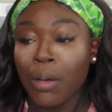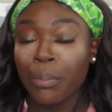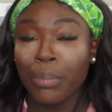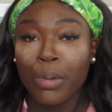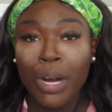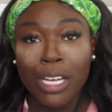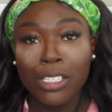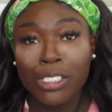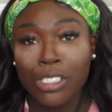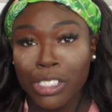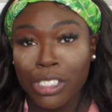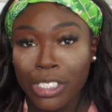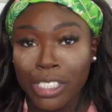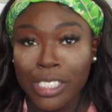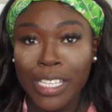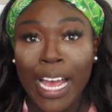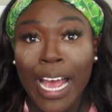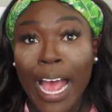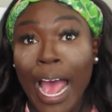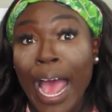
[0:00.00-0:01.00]

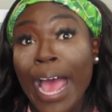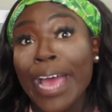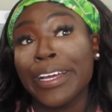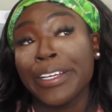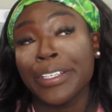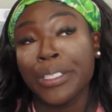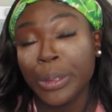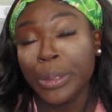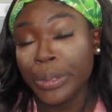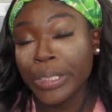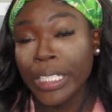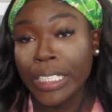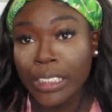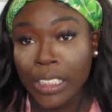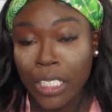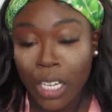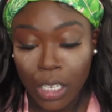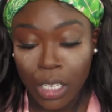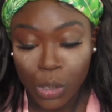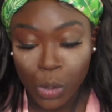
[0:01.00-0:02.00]
bronzers that I use
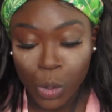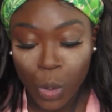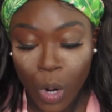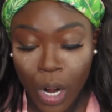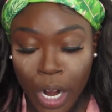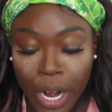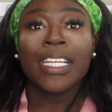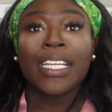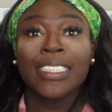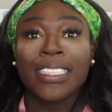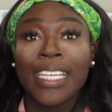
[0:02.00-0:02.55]
as a contour.